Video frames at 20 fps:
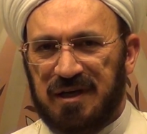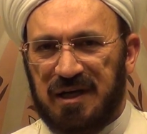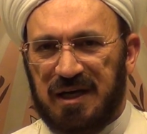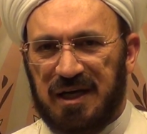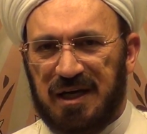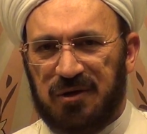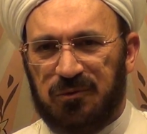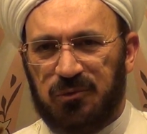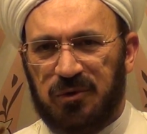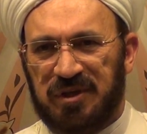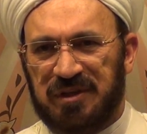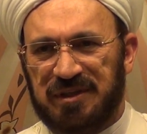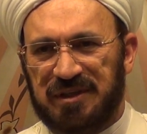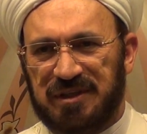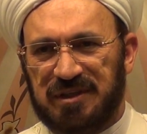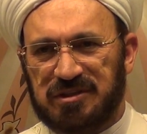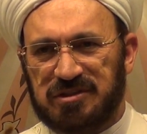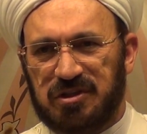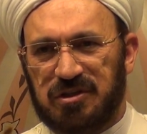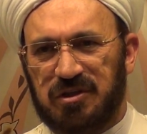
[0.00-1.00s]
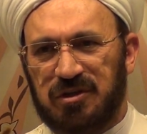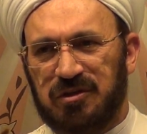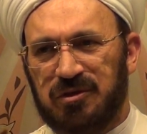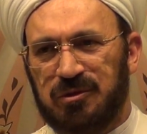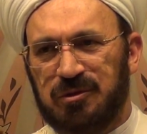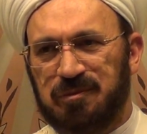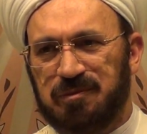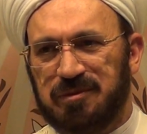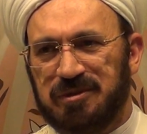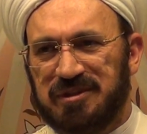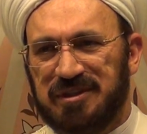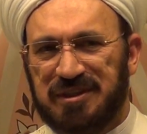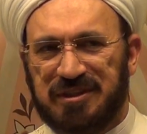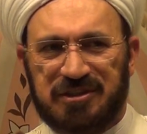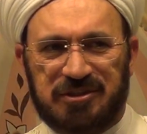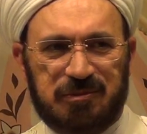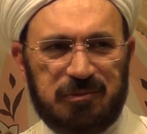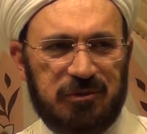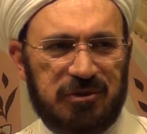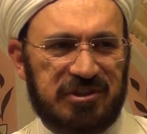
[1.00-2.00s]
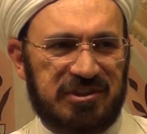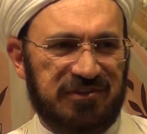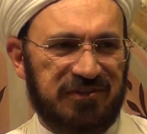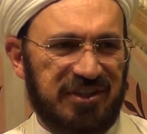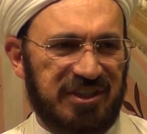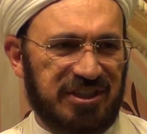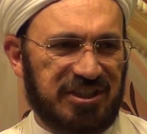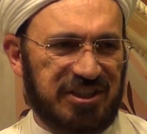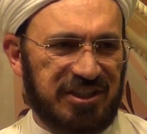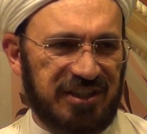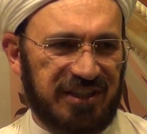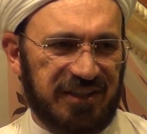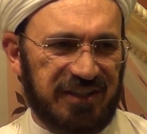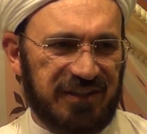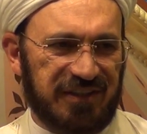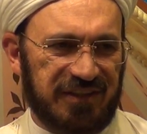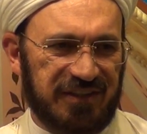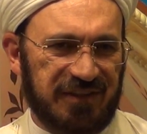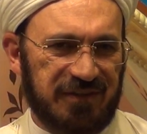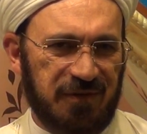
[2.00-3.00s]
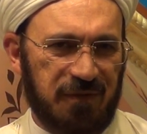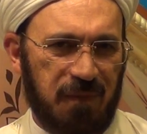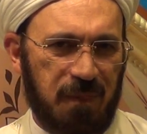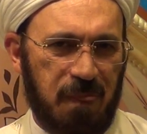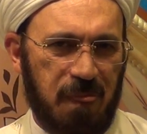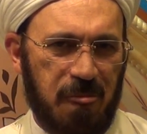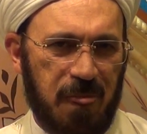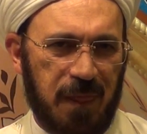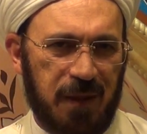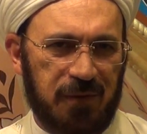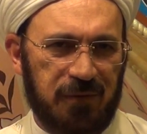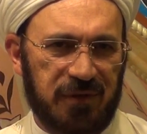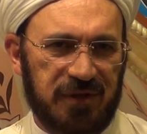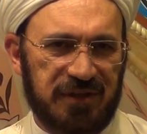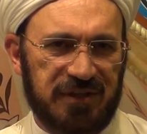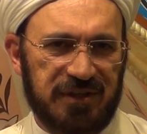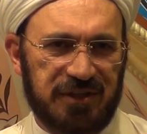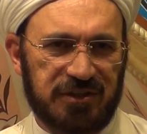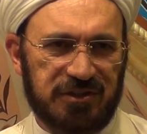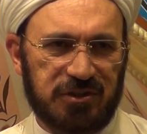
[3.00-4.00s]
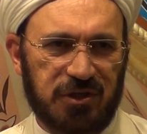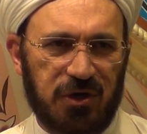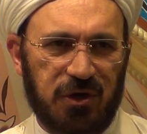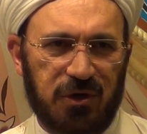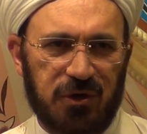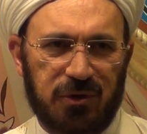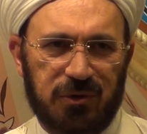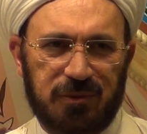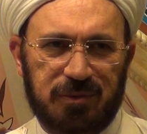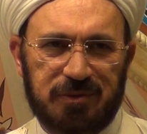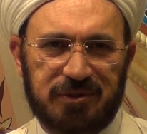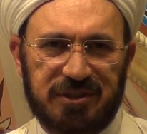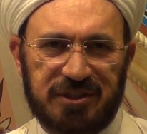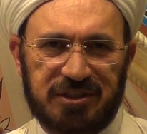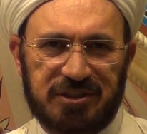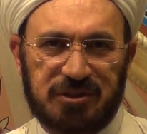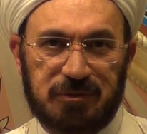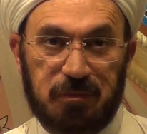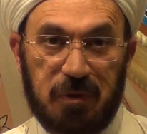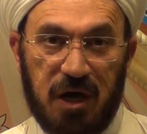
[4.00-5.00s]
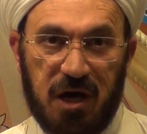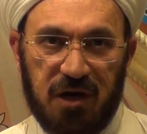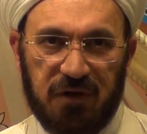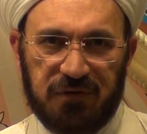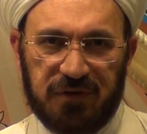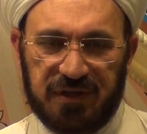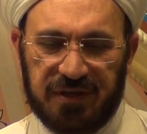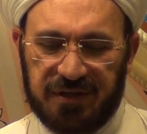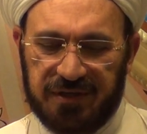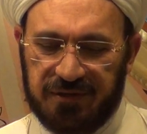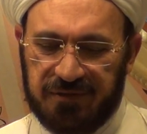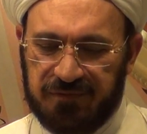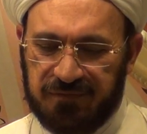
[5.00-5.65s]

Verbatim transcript: And when there is hope, there is motivation. There is hope, there is power.